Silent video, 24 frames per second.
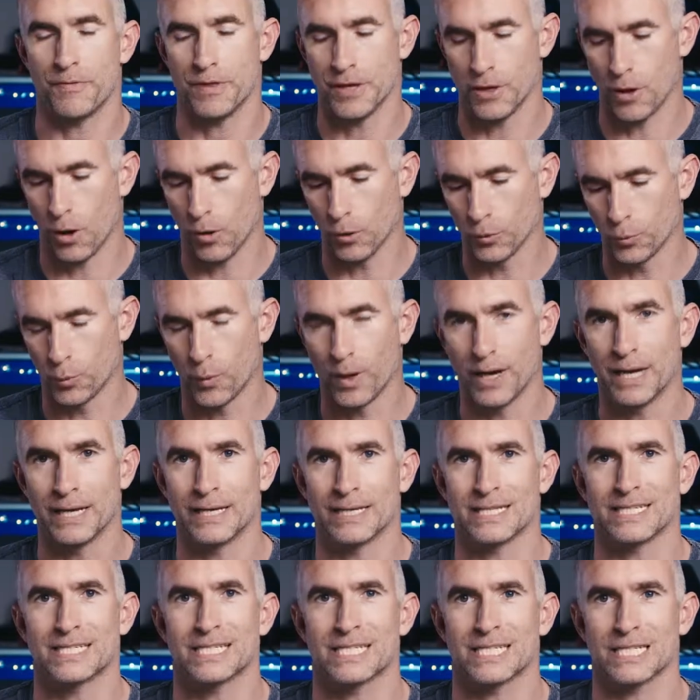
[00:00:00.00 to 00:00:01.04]
the old one
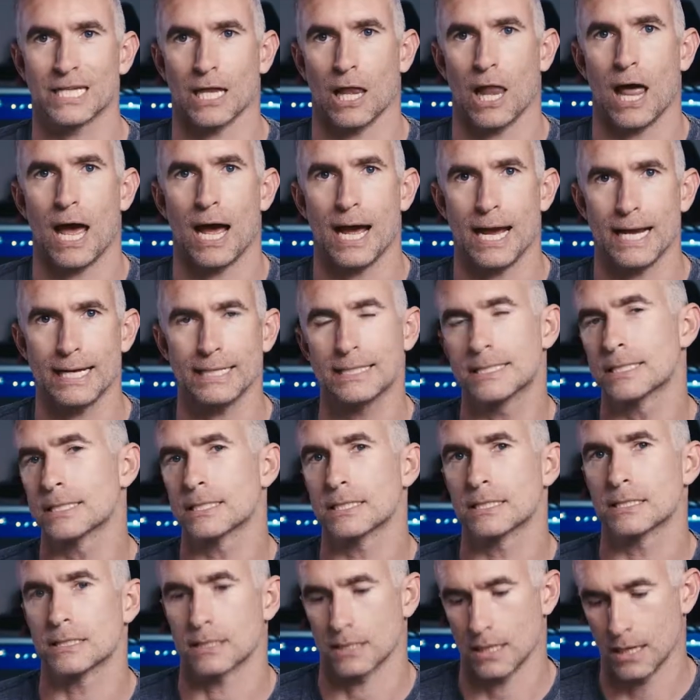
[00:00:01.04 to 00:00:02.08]
slides